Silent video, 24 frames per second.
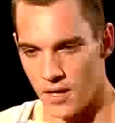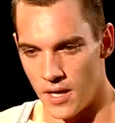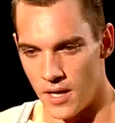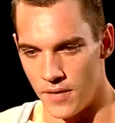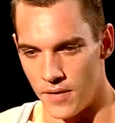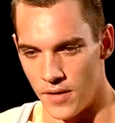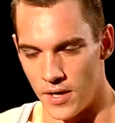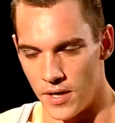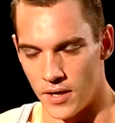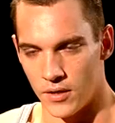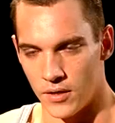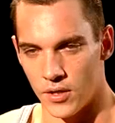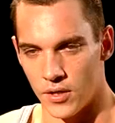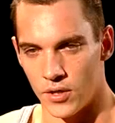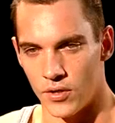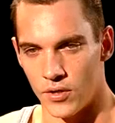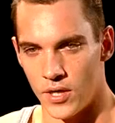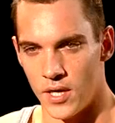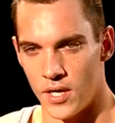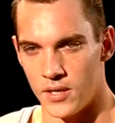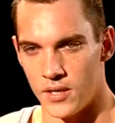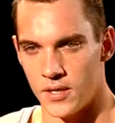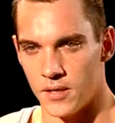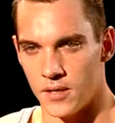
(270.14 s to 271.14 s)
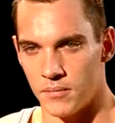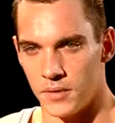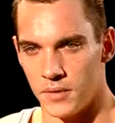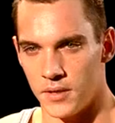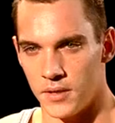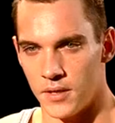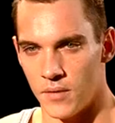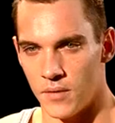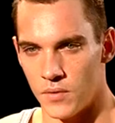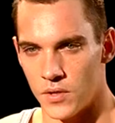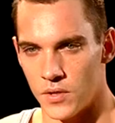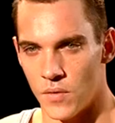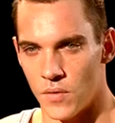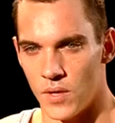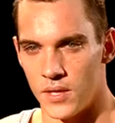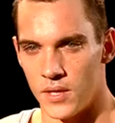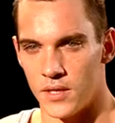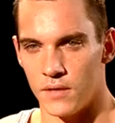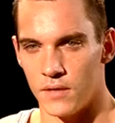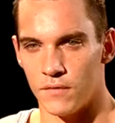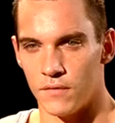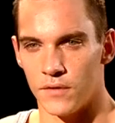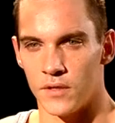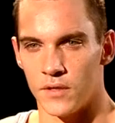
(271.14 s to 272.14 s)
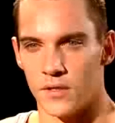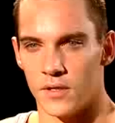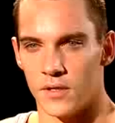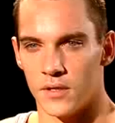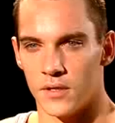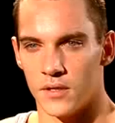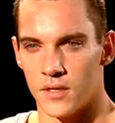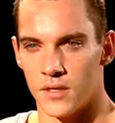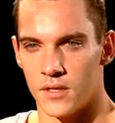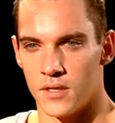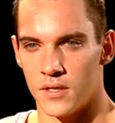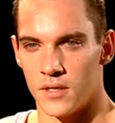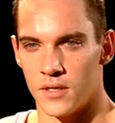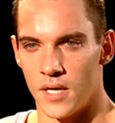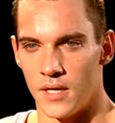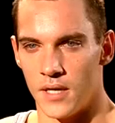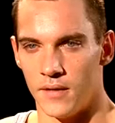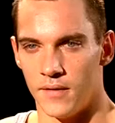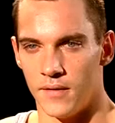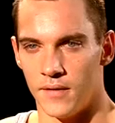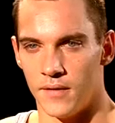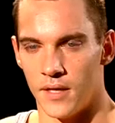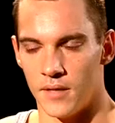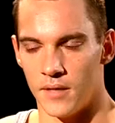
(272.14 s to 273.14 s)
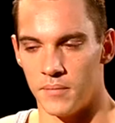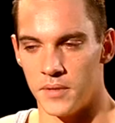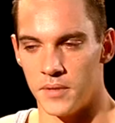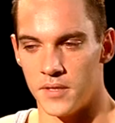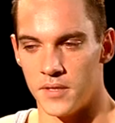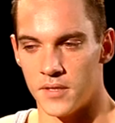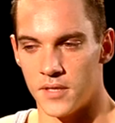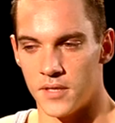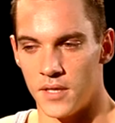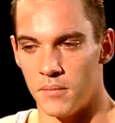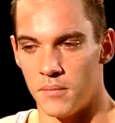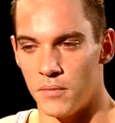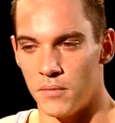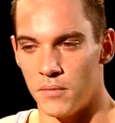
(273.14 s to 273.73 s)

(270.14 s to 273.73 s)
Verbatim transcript: and that I could create something that was quite different to anything that had been seen